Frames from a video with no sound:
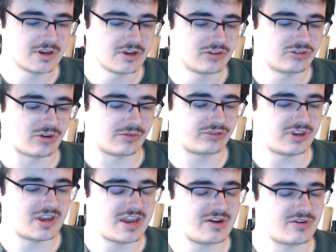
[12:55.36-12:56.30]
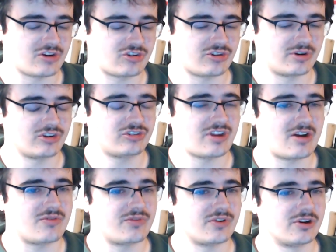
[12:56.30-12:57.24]
So obviously in Russia
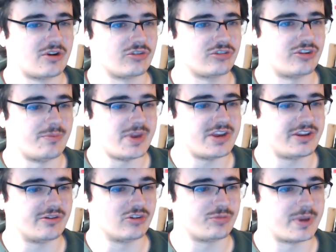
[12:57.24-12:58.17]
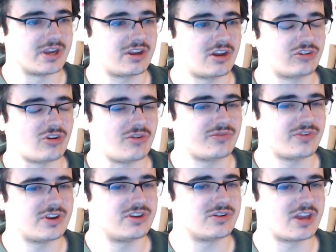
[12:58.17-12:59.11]
itself, lots of media has been cut off,
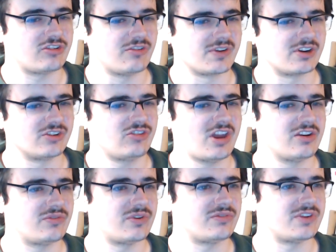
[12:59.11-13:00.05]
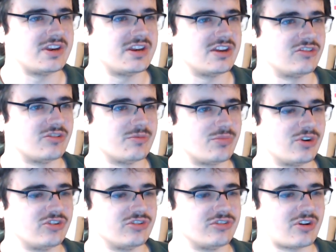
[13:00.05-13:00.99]
and you get something like 10 to 15 years in
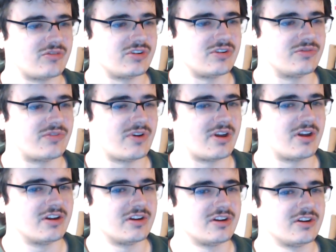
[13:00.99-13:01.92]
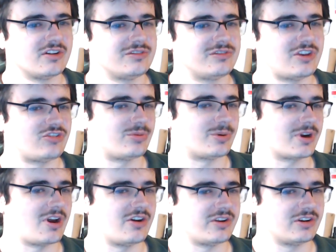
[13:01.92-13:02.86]
prison, don't you, for
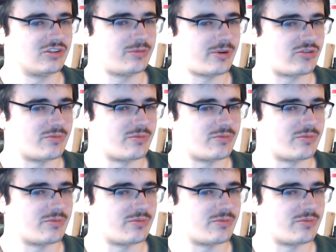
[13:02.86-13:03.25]
disregarding the special